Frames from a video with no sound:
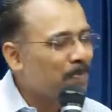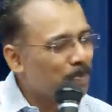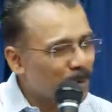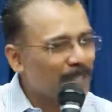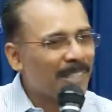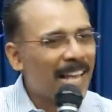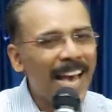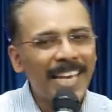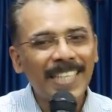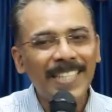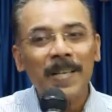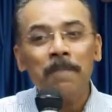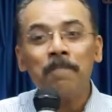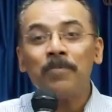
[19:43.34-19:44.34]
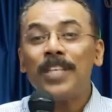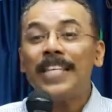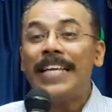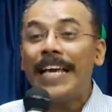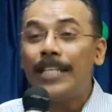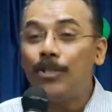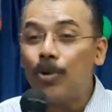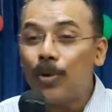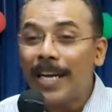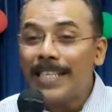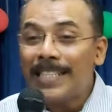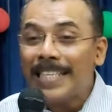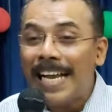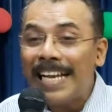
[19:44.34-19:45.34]
precise,
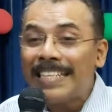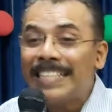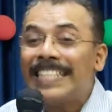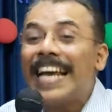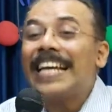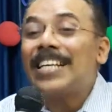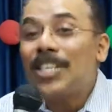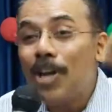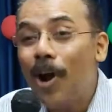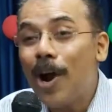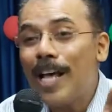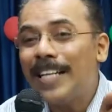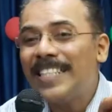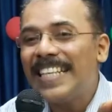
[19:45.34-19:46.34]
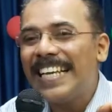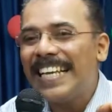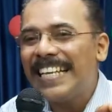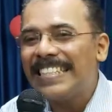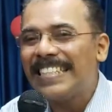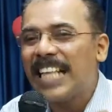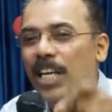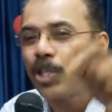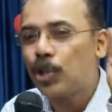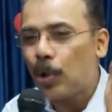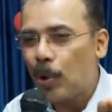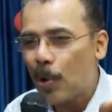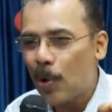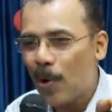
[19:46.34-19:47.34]
Educational technology is the
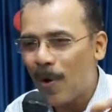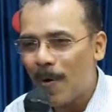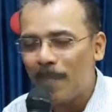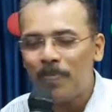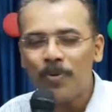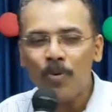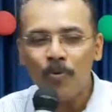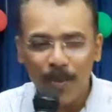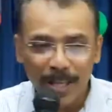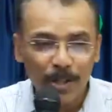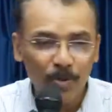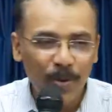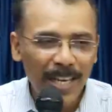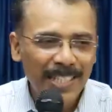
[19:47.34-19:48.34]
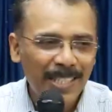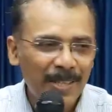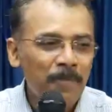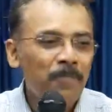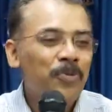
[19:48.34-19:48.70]
tool with which